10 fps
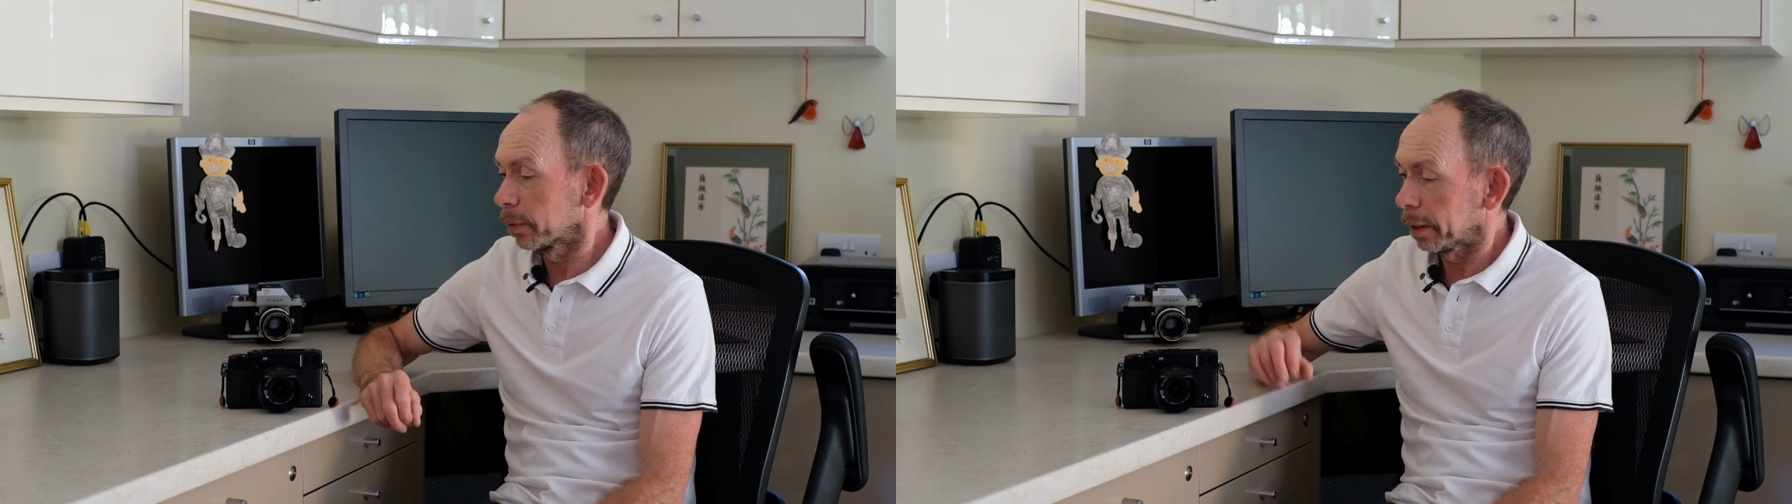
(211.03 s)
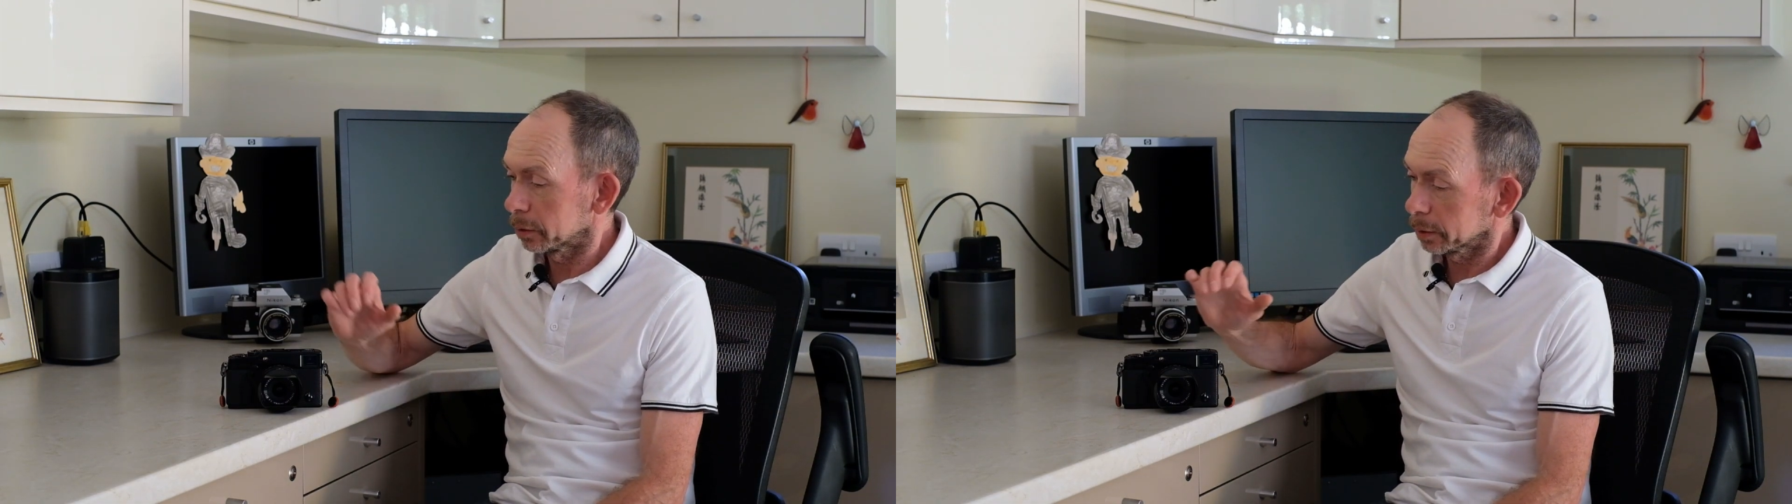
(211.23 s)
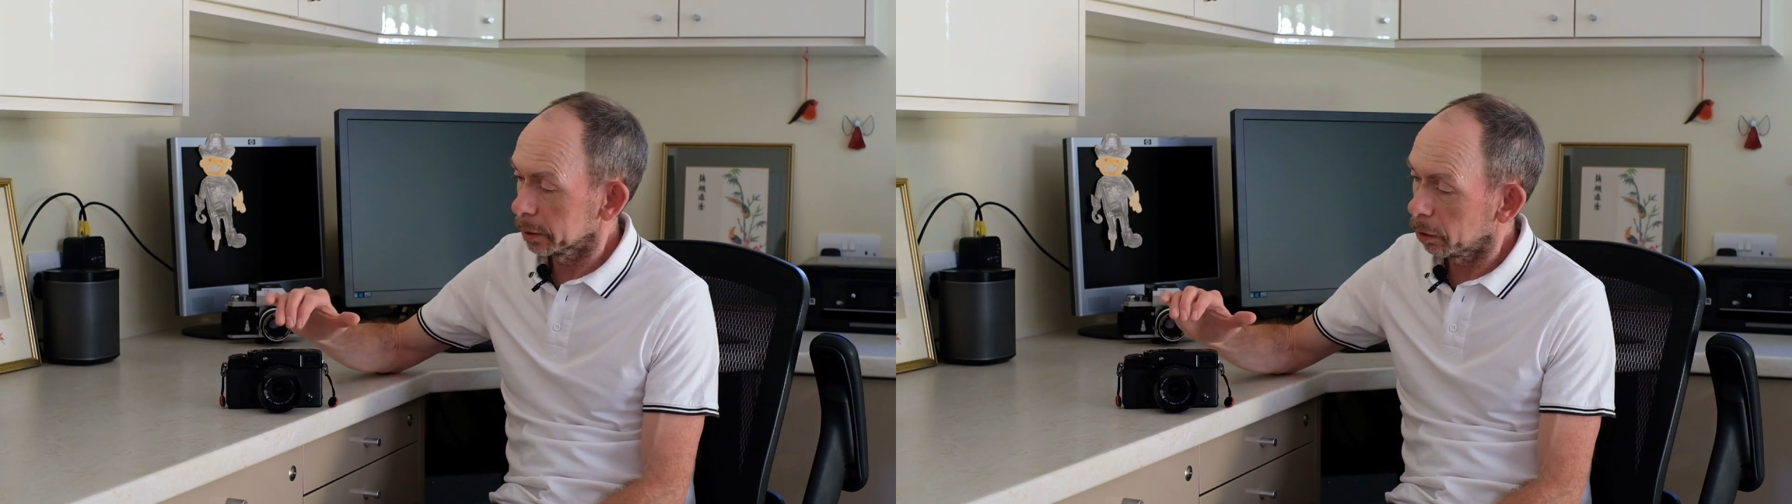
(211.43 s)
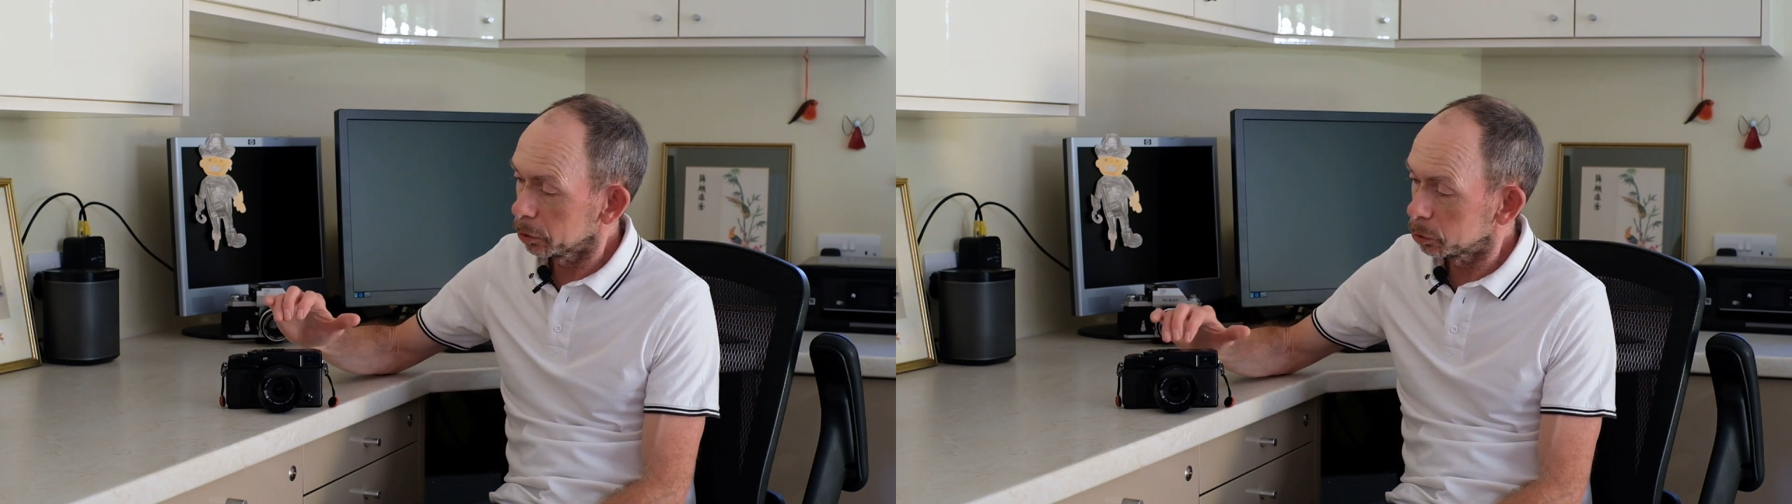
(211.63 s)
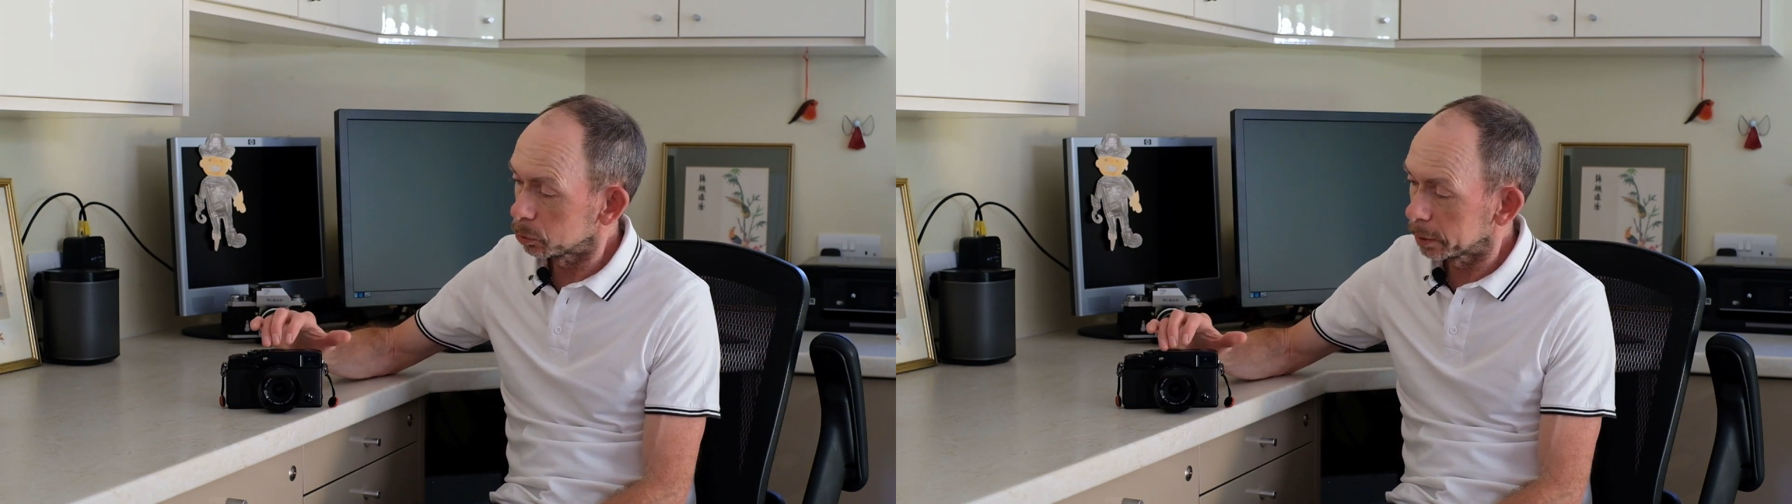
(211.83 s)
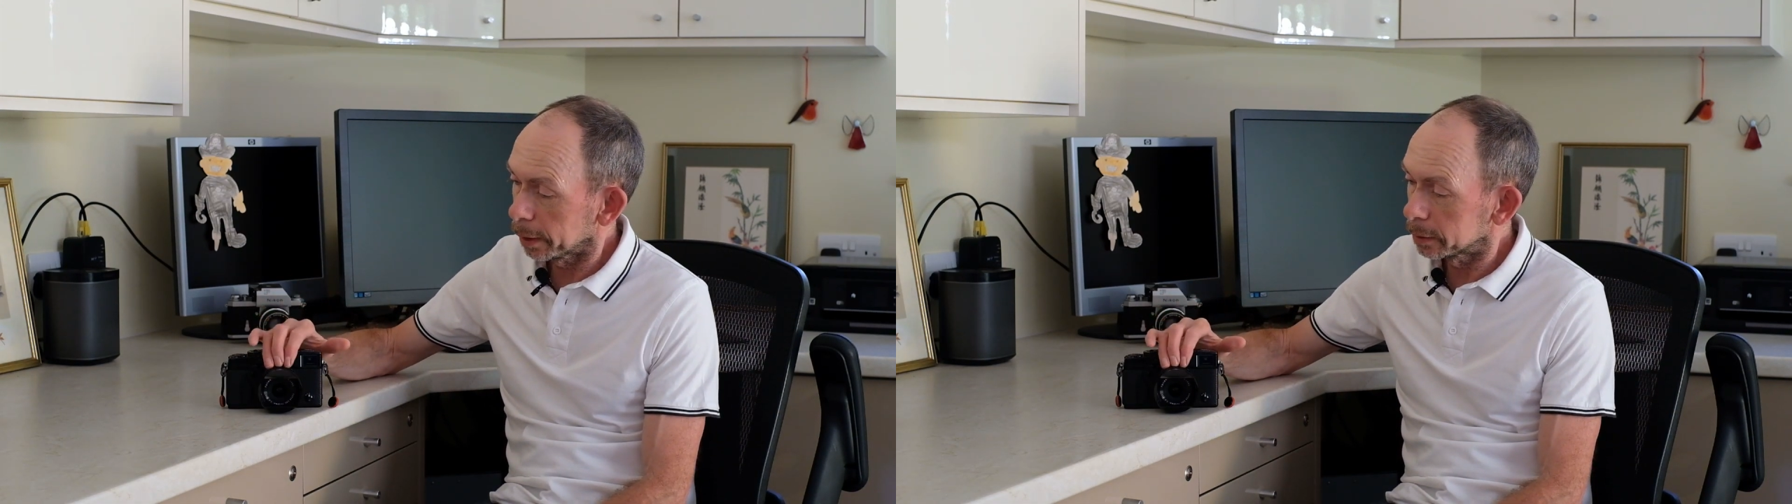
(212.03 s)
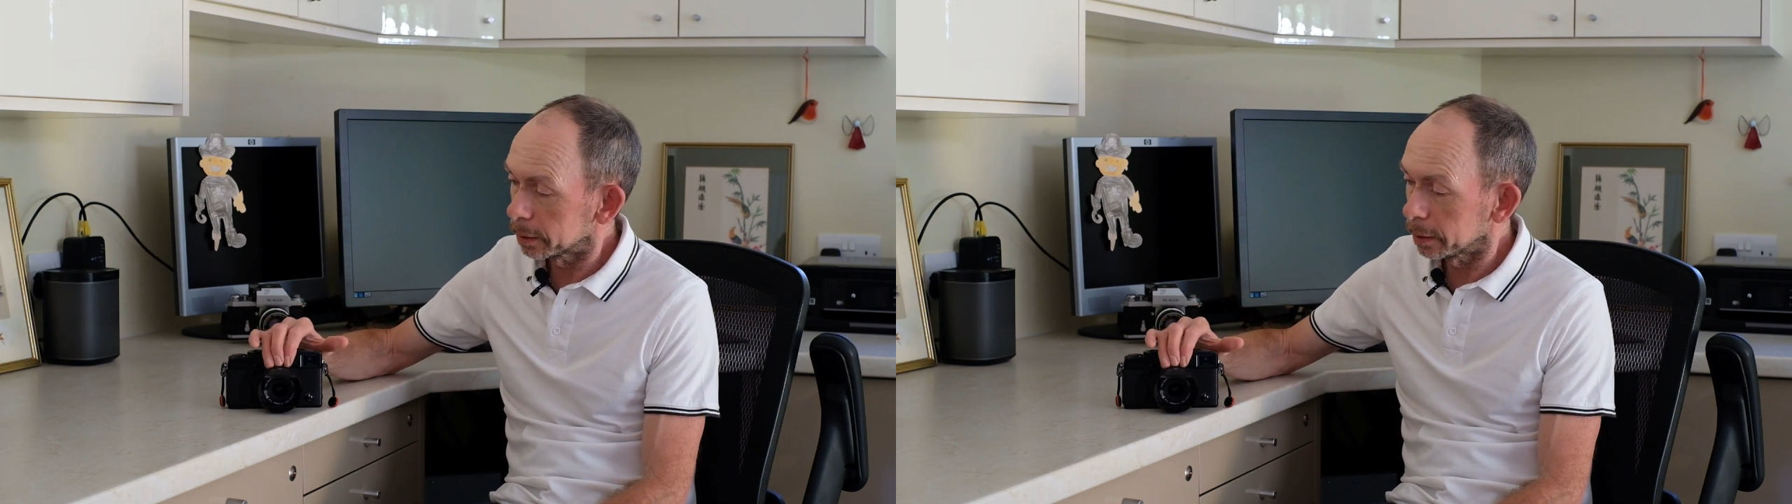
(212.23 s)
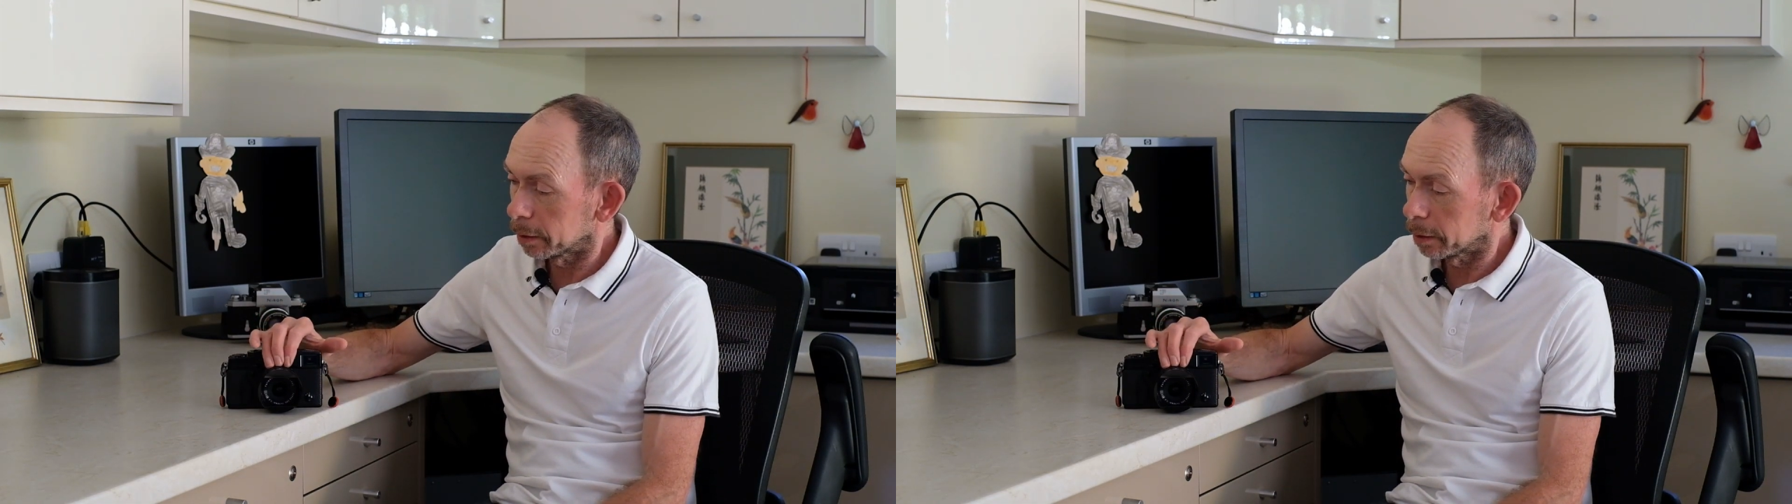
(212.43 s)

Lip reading: As I say, I use the 18